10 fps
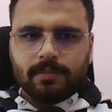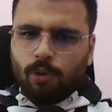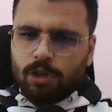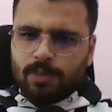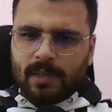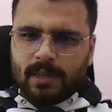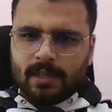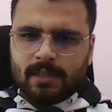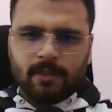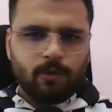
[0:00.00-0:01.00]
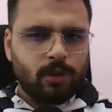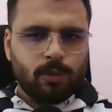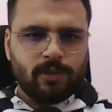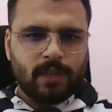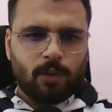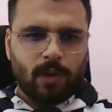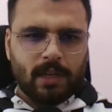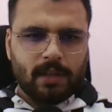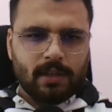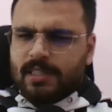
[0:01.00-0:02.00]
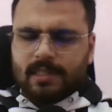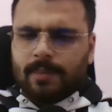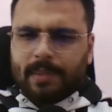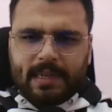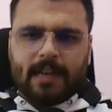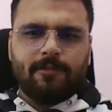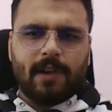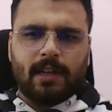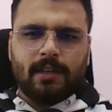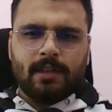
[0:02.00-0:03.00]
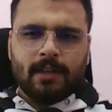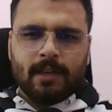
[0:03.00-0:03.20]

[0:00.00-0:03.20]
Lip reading: Most players would move the queen, which is completely fine.